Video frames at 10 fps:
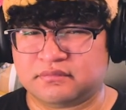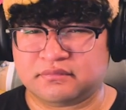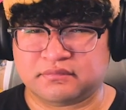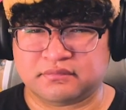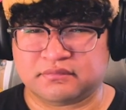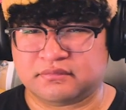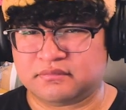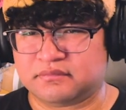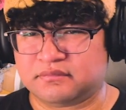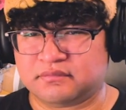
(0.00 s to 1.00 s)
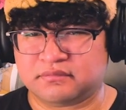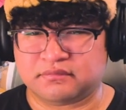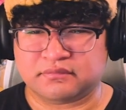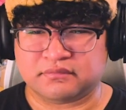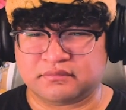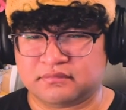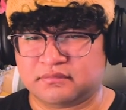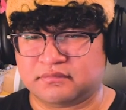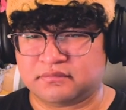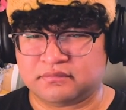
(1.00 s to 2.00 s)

(silent)